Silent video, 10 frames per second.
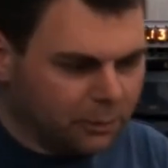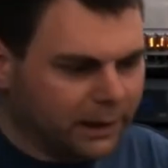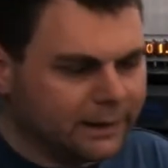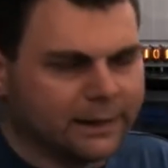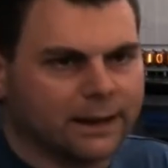
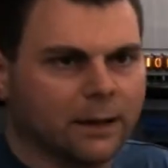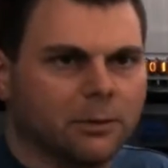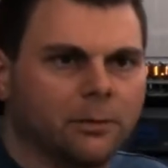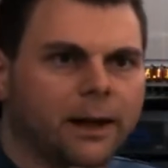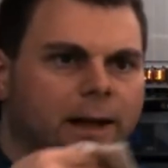replacing a
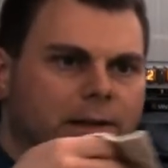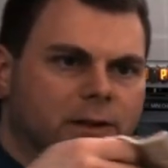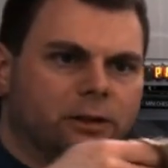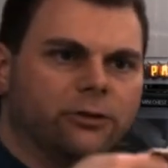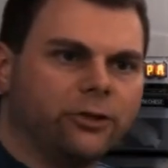couple of pads,
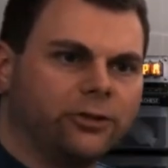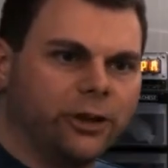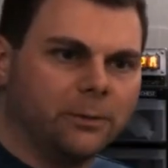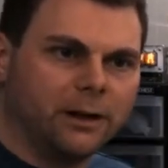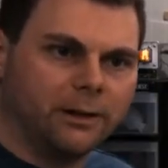it's usually
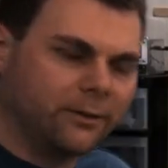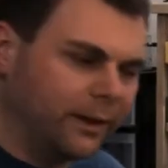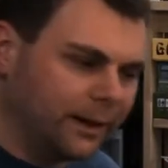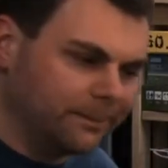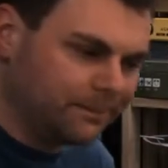cheap enough
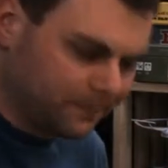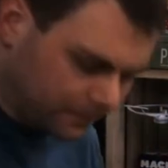that,